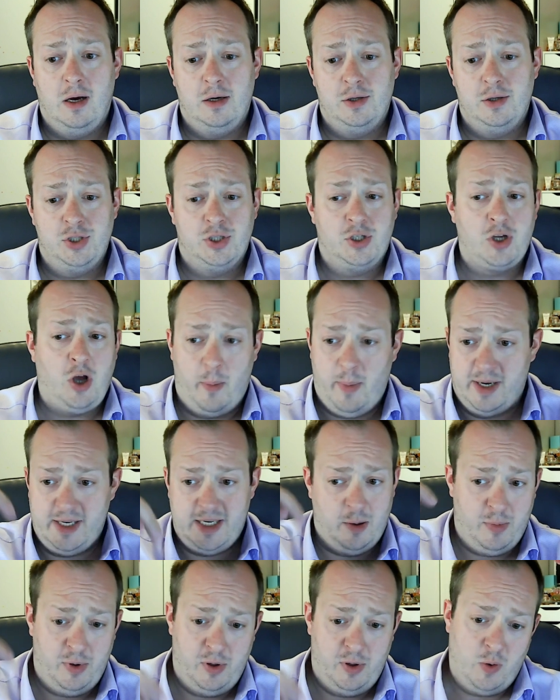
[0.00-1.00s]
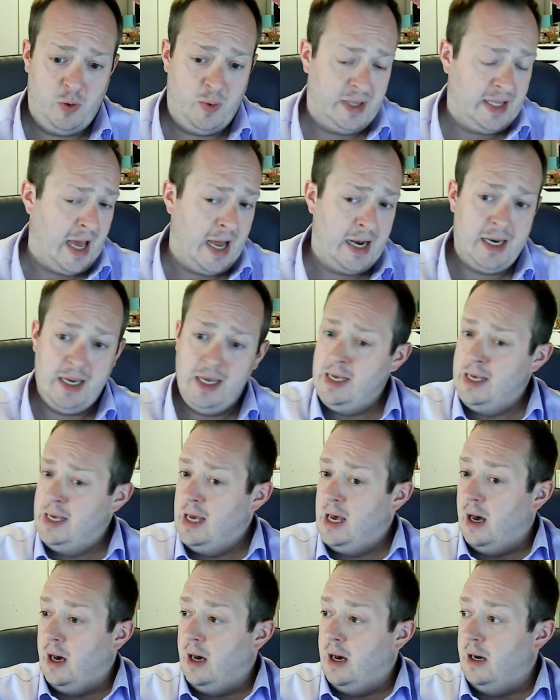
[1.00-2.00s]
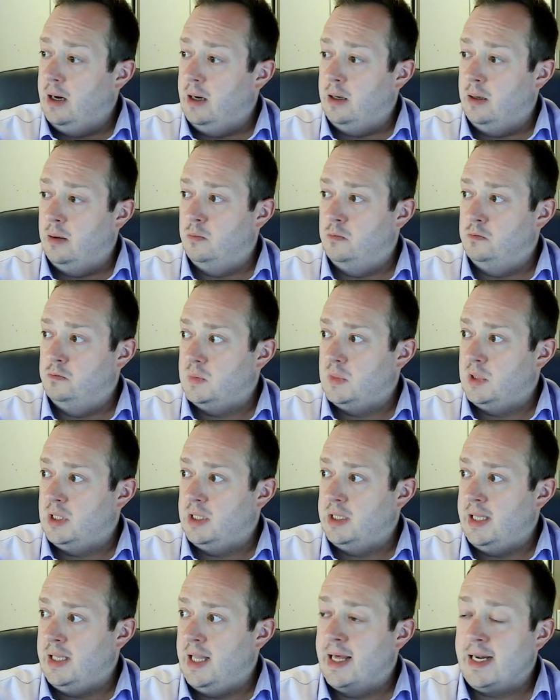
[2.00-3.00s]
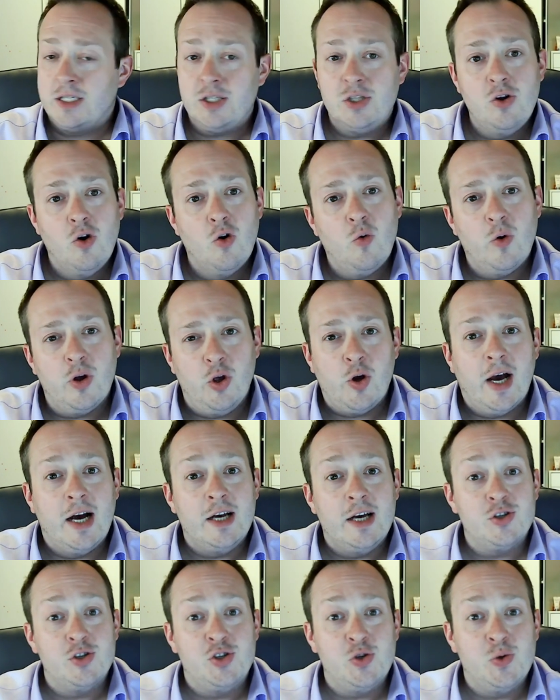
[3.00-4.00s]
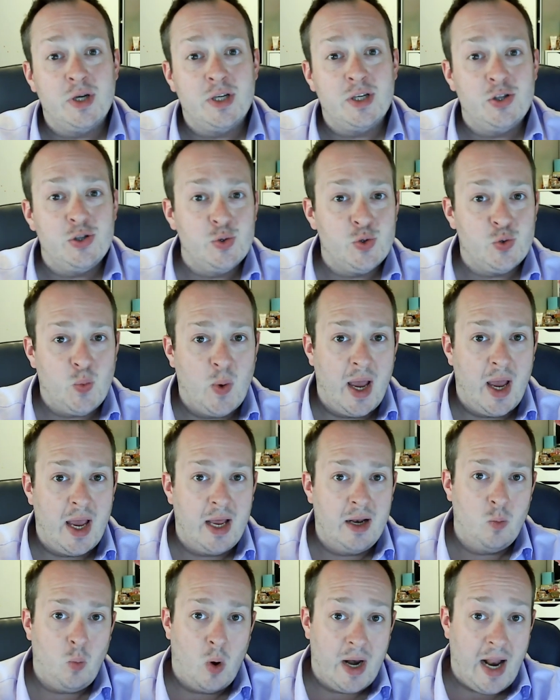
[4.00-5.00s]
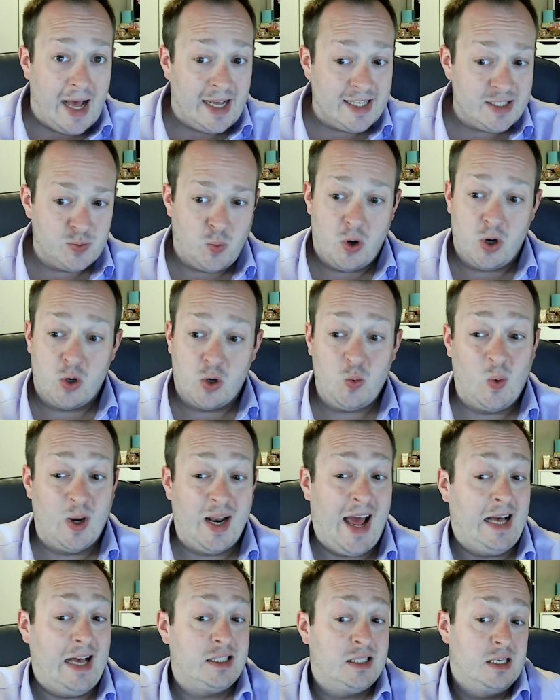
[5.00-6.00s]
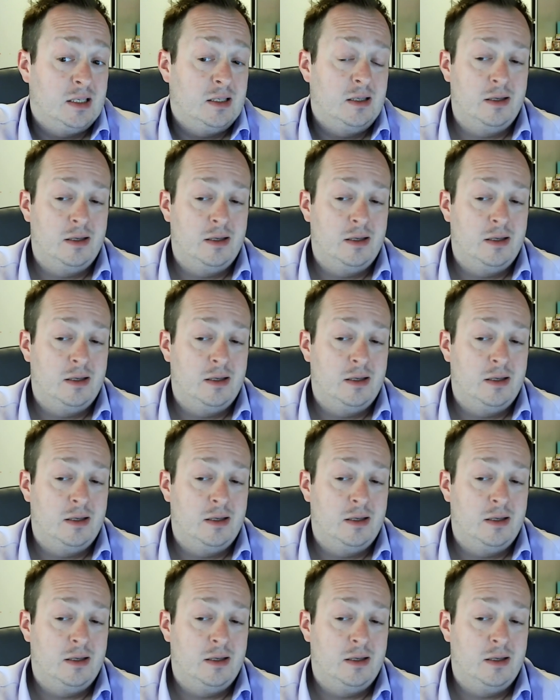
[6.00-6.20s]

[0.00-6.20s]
Just comment down below with that. Let us know what you guys are doing to lose weight, what has worked, what hasn't.